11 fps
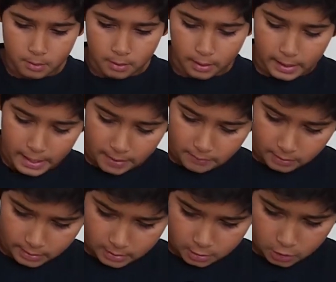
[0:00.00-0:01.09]
And
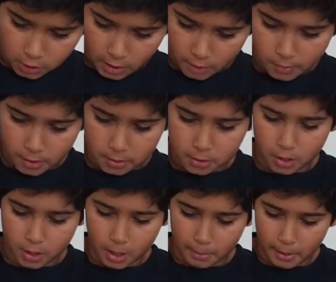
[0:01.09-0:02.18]
carefully, because you don't know how fast it's going
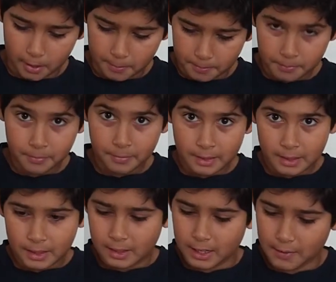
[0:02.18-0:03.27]
to come out.
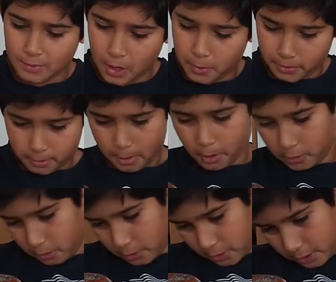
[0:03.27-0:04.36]
Never know with tomato
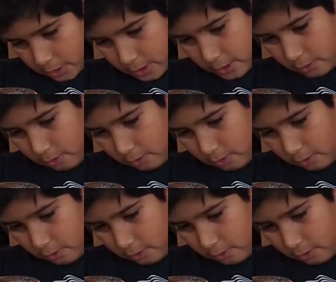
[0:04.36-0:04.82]
sauce. You